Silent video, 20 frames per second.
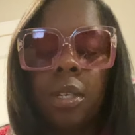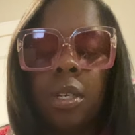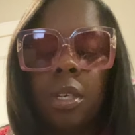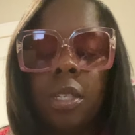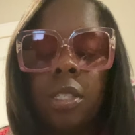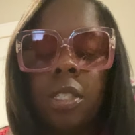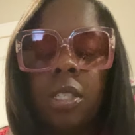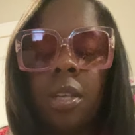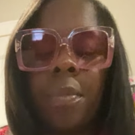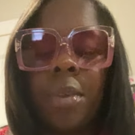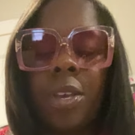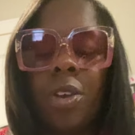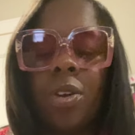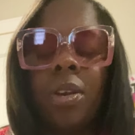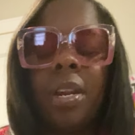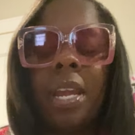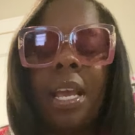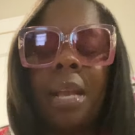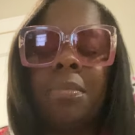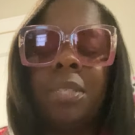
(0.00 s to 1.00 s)
some of y'all
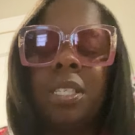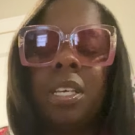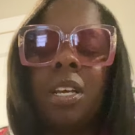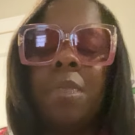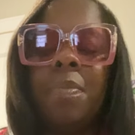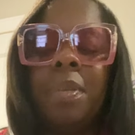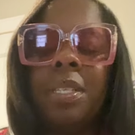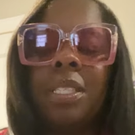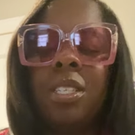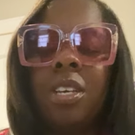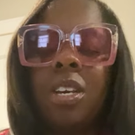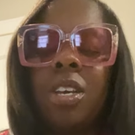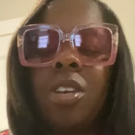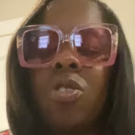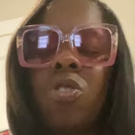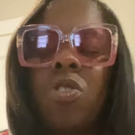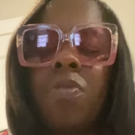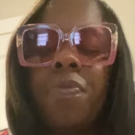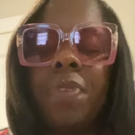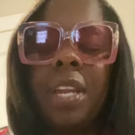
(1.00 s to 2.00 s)
names could have been taken
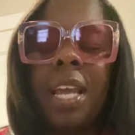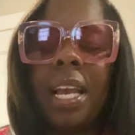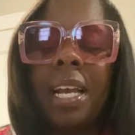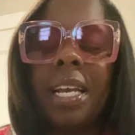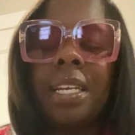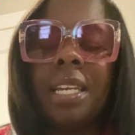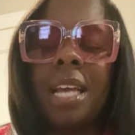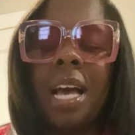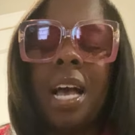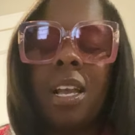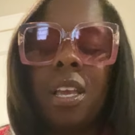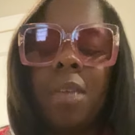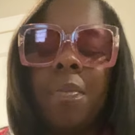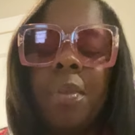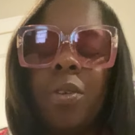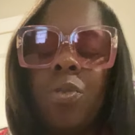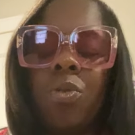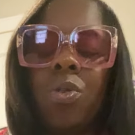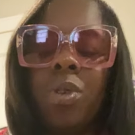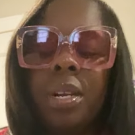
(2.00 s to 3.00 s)
off of like a
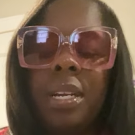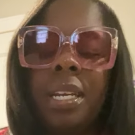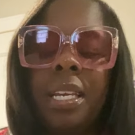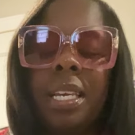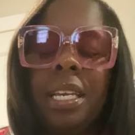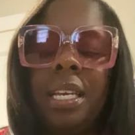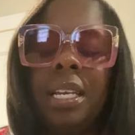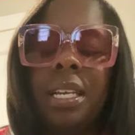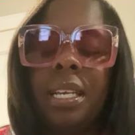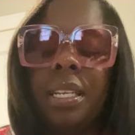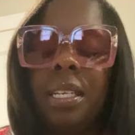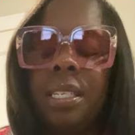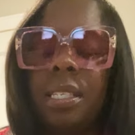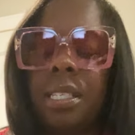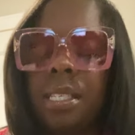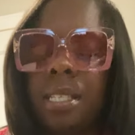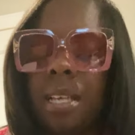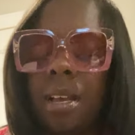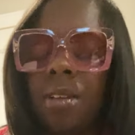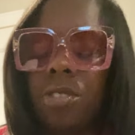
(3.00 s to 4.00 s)
document or a deed. This
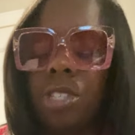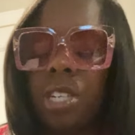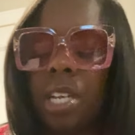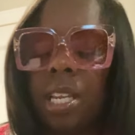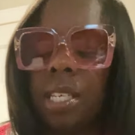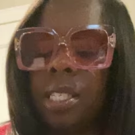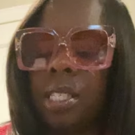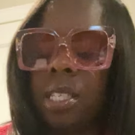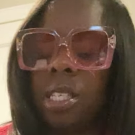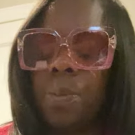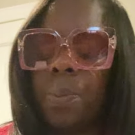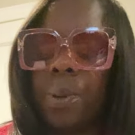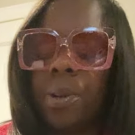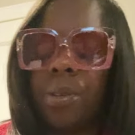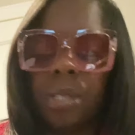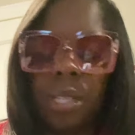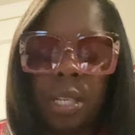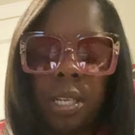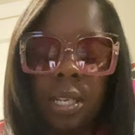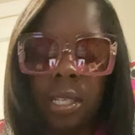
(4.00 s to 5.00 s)
is how jealous this
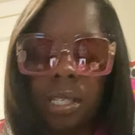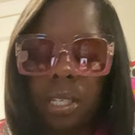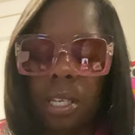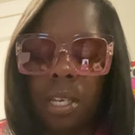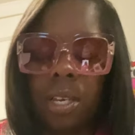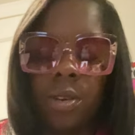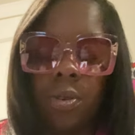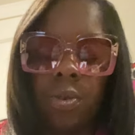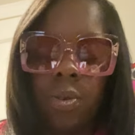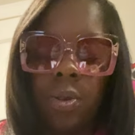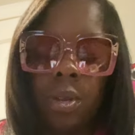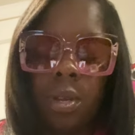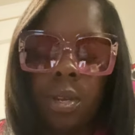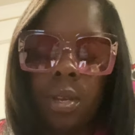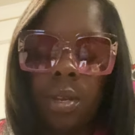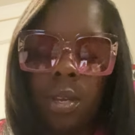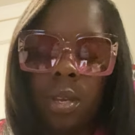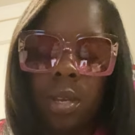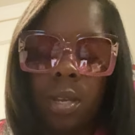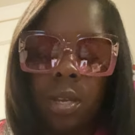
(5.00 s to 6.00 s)
person is of you.
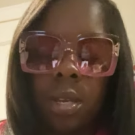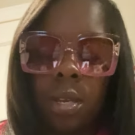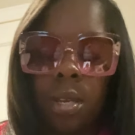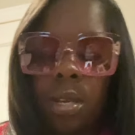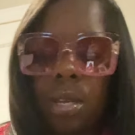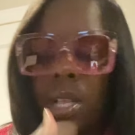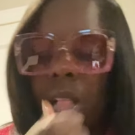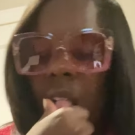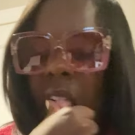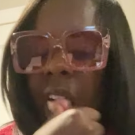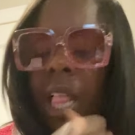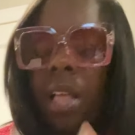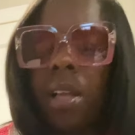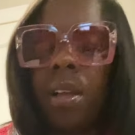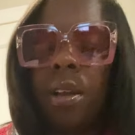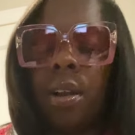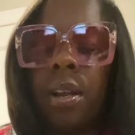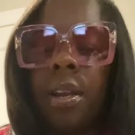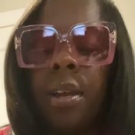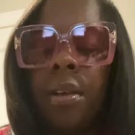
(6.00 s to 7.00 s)

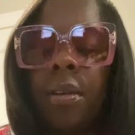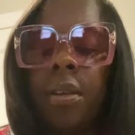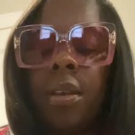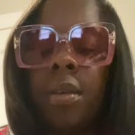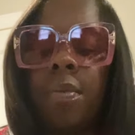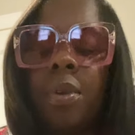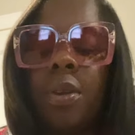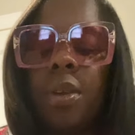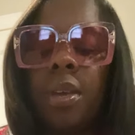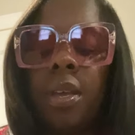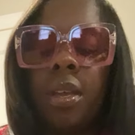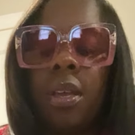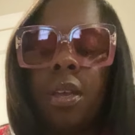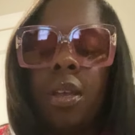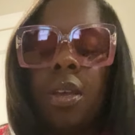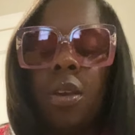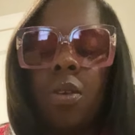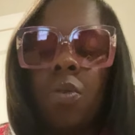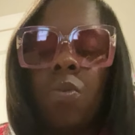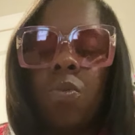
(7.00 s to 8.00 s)
All right, give me
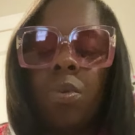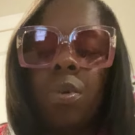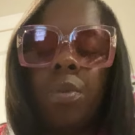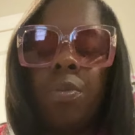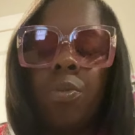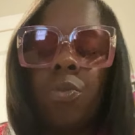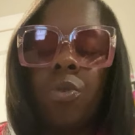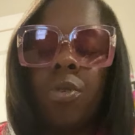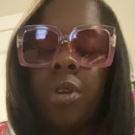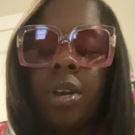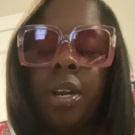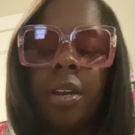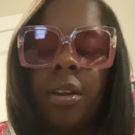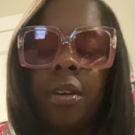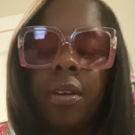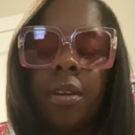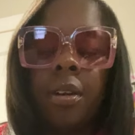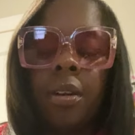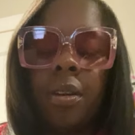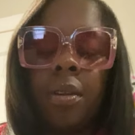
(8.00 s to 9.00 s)
one more
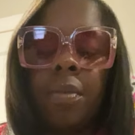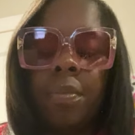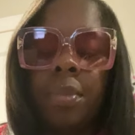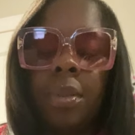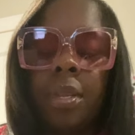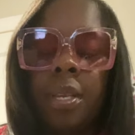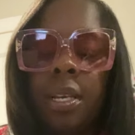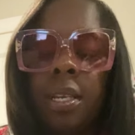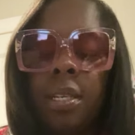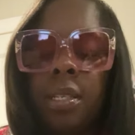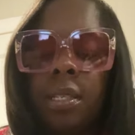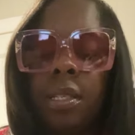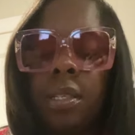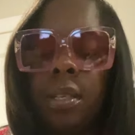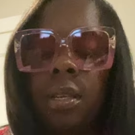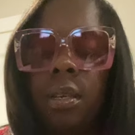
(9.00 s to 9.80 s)
here, please.